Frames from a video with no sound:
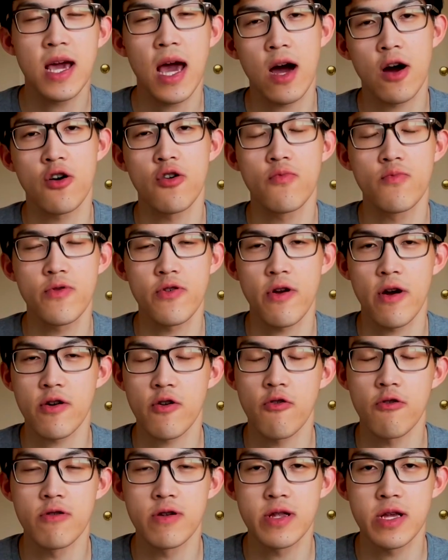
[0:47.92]
at home throughout
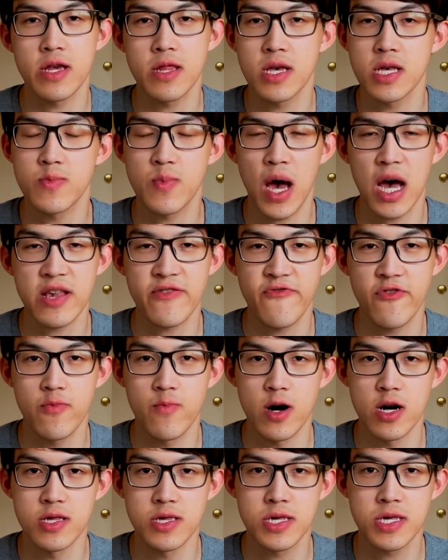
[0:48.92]
quarantine these past few
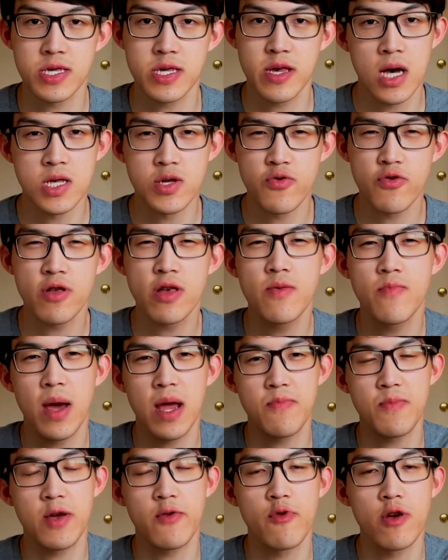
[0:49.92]
months, it's really made
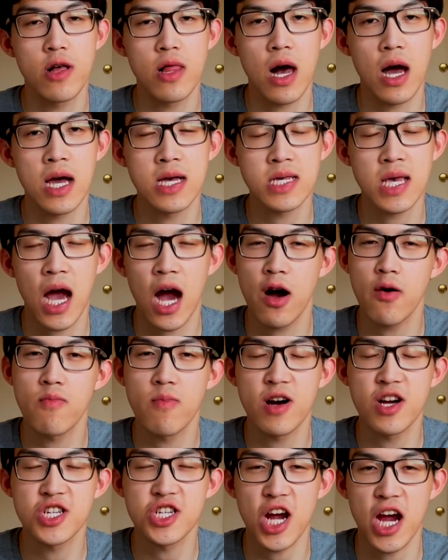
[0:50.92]
me realize how
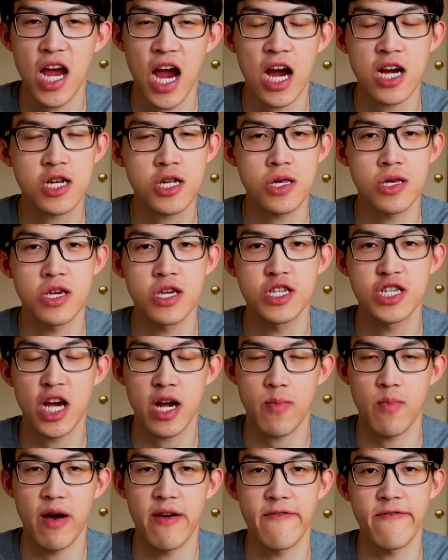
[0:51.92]
much I actually
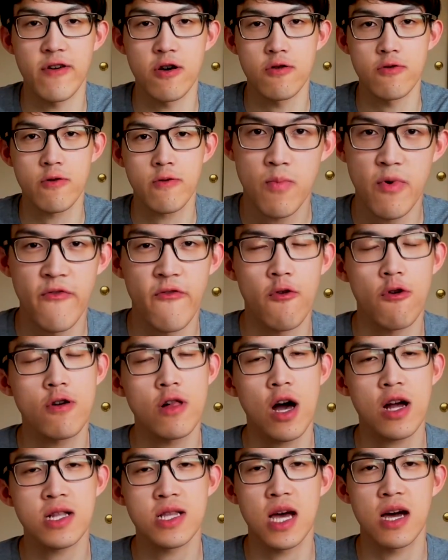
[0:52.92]
check my phone. Before
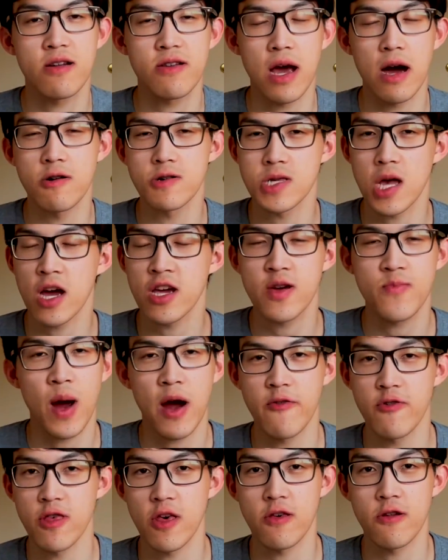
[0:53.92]
lockdown, I was occupied
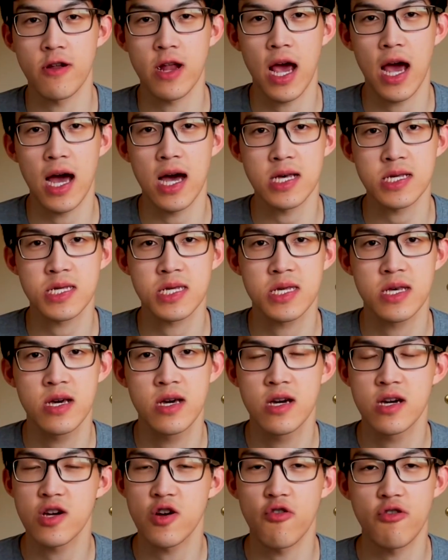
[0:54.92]
with other tasks,
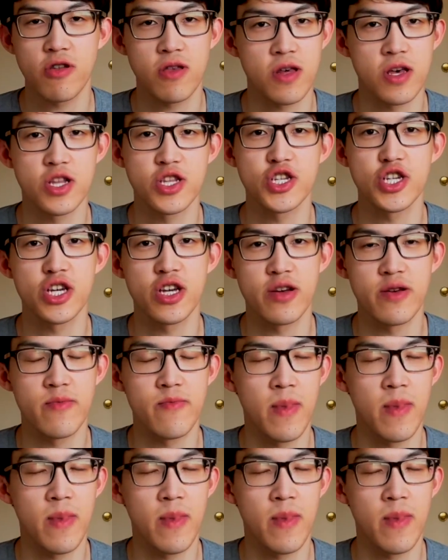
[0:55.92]
going to the gym,